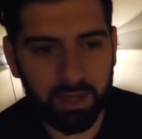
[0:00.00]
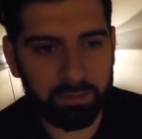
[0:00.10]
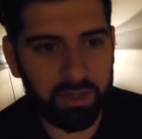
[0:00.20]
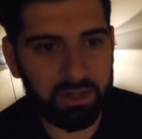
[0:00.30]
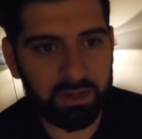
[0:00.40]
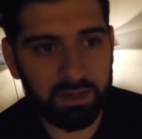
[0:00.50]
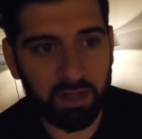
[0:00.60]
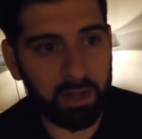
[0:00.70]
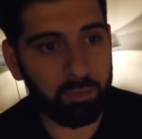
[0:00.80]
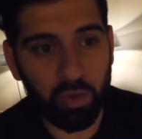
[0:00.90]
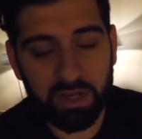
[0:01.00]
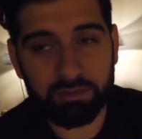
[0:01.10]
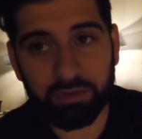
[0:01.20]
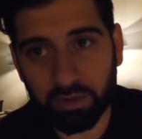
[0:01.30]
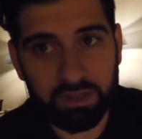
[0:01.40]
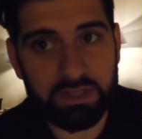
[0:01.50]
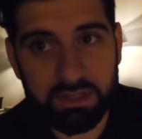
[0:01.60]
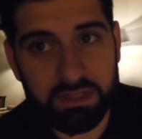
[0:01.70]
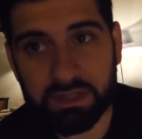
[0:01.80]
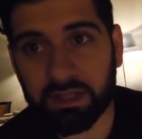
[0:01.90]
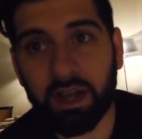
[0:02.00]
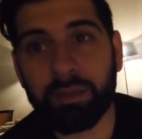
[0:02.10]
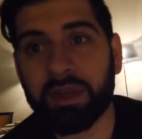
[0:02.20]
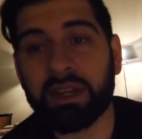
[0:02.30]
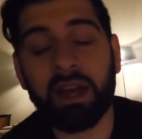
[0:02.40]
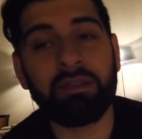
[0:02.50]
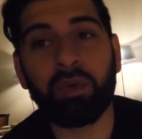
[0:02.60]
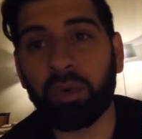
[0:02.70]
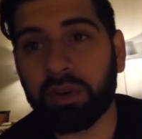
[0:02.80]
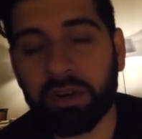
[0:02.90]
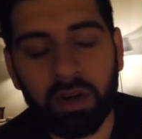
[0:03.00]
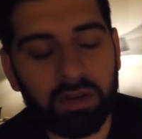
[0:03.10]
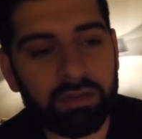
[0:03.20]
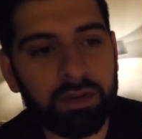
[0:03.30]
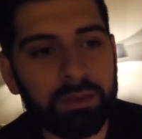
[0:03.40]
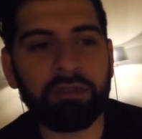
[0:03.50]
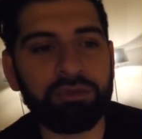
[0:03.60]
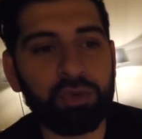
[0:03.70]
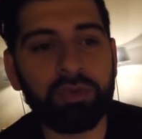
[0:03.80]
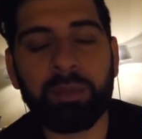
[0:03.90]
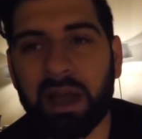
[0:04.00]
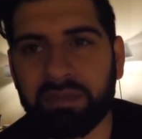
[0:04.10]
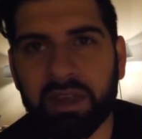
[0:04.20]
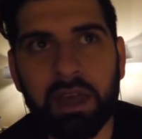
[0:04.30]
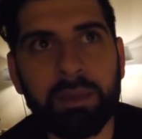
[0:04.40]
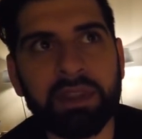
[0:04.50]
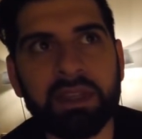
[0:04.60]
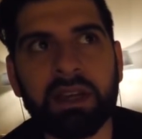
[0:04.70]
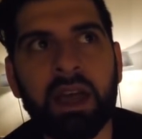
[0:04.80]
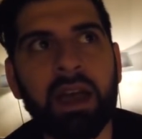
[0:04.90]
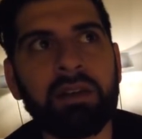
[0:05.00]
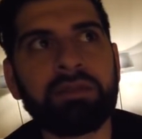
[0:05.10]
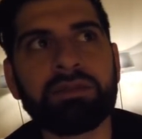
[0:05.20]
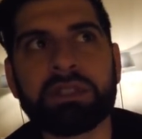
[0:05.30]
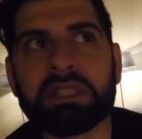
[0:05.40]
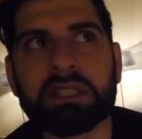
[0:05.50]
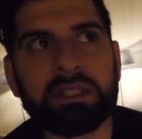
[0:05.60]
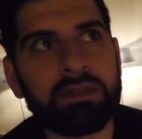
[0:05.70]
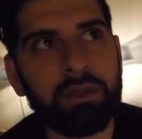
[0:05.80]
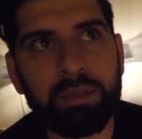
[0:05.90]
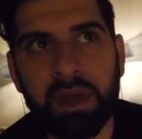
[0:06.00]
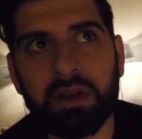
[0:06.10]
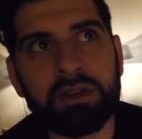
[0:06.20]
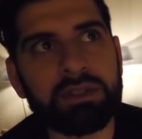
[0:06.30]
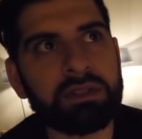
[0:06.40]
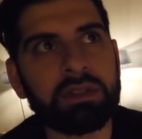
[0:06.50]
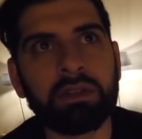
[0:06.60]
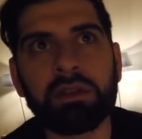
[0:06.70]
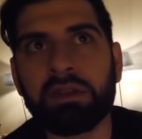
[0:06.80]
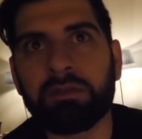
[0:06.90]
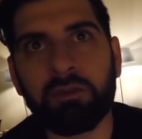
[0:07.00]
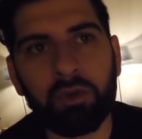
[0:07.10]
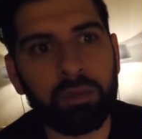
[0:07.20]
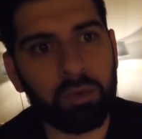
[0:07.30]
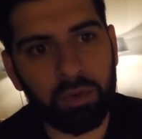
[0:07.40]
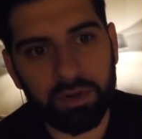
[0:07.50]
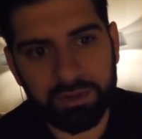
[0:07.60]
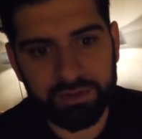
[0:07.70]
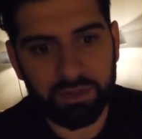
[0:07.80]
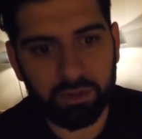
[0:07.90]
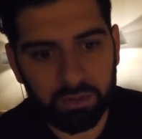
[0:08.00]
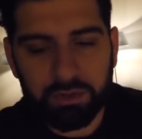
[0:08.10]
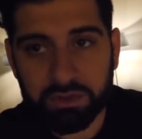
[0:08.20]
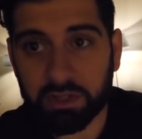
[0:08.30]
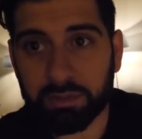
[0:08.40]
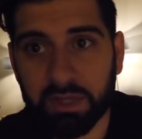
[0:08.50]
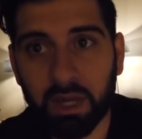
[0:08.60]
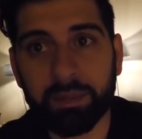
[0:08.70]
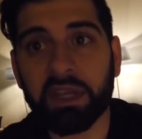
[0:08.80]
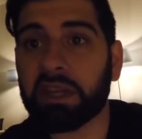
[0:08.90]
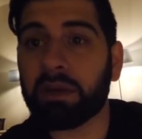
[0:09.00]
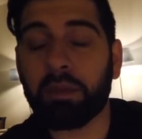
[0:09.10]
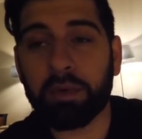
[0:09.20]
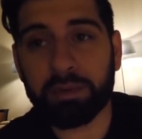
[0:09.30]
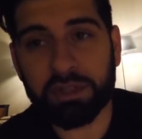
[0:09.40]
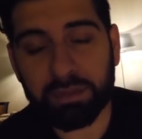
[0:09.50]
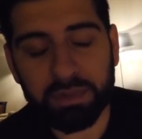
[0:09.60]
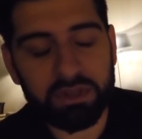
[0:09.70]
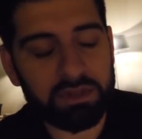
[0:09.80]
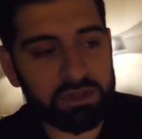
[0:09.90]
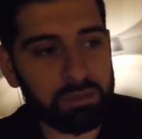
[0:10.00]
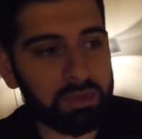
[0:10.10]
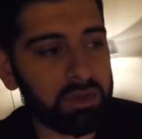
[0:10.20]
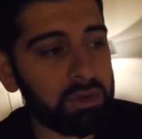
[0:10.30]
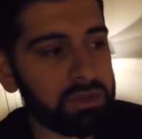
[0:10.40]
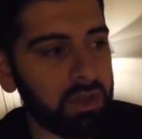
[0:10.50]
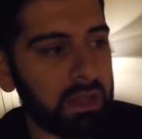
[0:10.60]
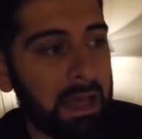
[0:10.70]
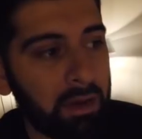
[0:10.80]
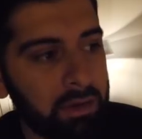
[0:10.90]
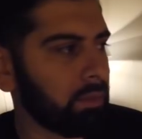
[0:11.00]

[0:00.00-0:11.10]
I'm gonna, I'm waiting for all the Yeezys to come in. I've ordered all of them. A few of them have came. I think I have six of the pairs, still need four more. So those are gonna be coming in and I'm gonna be shipping, shipping those all out.